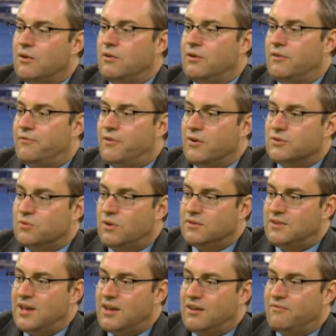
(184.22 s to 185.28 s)
if folks
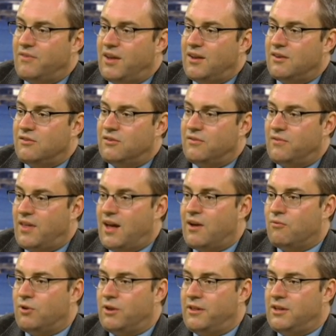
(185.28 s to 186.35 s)
want to take advantage of
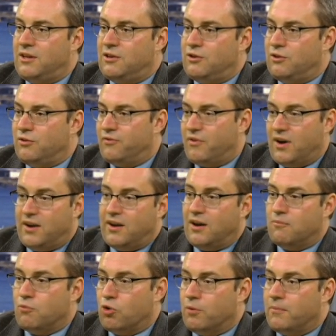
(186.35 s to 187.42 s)
that, what do they need to do to find
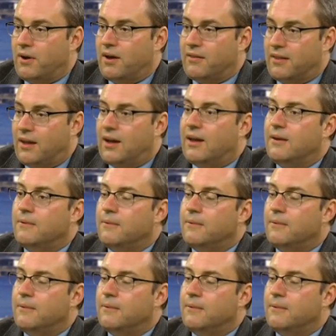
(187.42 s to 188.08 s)
out more about that?